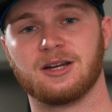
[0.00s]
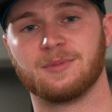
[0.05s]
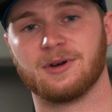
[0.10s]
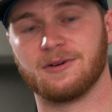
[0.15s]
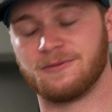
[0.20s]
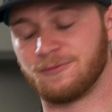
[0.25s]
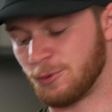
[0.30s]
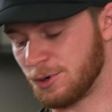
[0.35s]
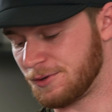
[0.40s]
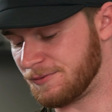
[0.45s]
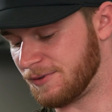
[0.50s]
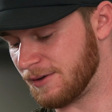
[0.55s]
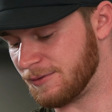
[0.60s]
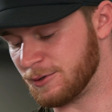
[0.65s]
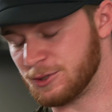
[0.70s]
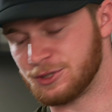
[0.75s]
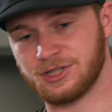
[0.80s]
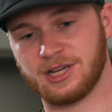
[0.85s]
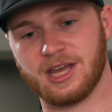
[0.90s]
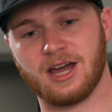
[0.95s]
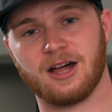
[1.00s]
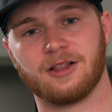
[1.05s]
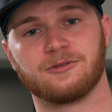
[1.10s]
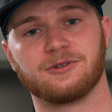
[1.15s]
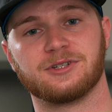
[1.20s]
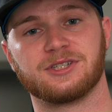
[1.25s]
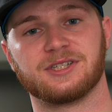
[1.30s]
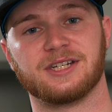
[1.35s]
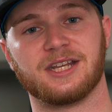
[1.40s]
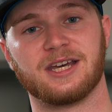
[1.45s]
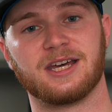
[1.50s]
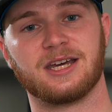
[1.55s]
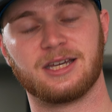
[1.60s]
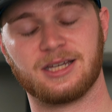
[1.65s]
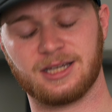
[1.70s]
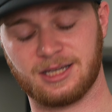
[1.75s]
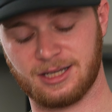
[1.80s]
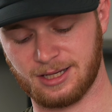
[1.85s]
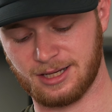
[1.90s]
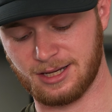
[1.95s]
about 4,500 calories a
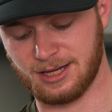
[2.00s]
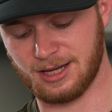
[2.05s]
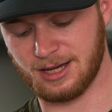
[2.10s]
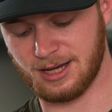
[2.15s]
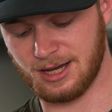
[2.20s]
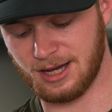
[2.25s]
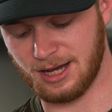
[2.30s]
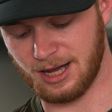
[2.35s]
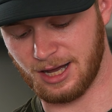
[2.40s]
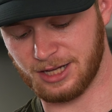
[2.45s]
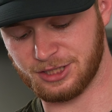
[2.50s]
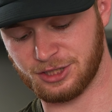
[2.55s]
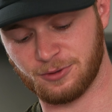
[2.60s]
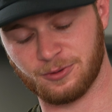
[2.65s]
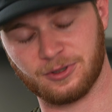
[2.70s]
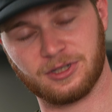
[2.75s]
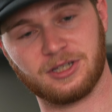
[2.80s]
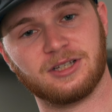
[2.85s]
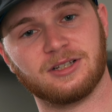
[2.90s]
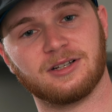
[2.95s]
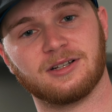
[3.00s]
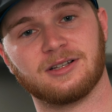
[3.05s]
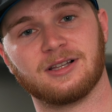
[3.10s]
day. I generally eat a